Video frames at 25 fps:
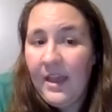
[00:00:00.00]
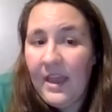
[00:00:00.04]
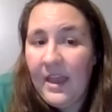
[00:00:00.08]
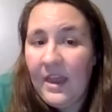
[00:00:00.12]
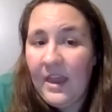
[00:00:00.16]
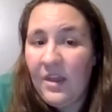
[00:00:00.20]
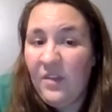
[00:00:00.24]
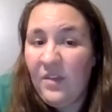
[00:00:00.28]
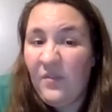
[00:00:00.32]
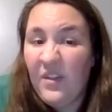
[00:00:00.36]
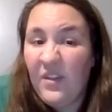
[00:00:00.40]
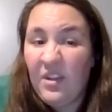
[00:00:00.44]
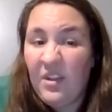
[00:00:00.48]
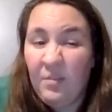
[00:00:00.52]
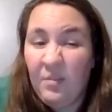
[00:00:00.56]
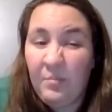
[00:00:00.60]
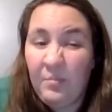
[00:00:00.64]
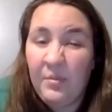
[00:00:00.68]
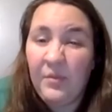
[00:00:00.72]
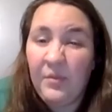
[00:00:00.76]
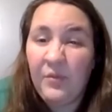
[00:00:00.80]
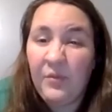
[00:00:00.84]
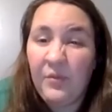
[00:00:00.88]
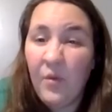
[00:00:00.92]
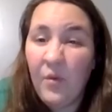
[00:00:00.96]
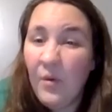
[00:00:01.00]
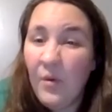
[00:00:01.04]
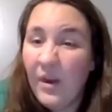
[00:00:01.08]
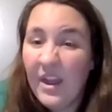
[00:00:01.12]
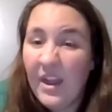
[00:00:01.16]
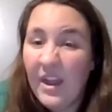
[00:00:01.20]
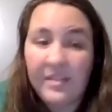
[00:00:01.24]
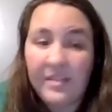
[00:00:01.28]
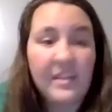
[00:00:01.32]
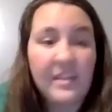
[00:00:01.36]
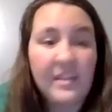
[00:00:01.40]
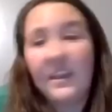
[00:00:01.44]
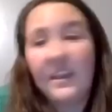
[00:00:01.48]
And if it's before
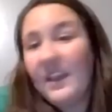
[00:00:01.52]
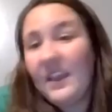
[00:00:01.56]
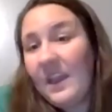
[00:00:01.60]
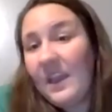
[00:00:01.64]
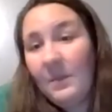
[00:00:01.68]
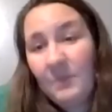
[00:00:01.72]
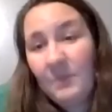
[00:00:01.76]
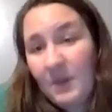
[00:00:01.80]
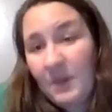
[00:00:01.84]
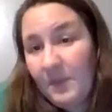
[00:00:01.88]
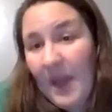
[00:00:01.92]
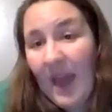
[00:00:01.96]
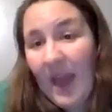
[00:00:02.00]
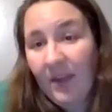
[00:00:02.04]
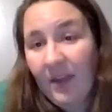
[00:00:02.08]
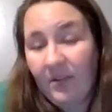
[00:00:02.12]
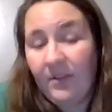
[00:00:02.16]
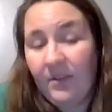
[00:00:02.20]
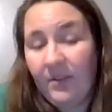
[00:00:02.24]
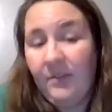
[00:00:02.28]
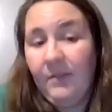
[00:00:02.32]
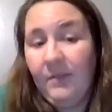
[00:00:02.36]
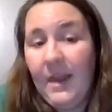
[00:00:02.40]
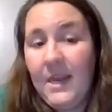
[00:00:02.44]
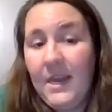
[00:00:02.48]
it, then it can't be past it,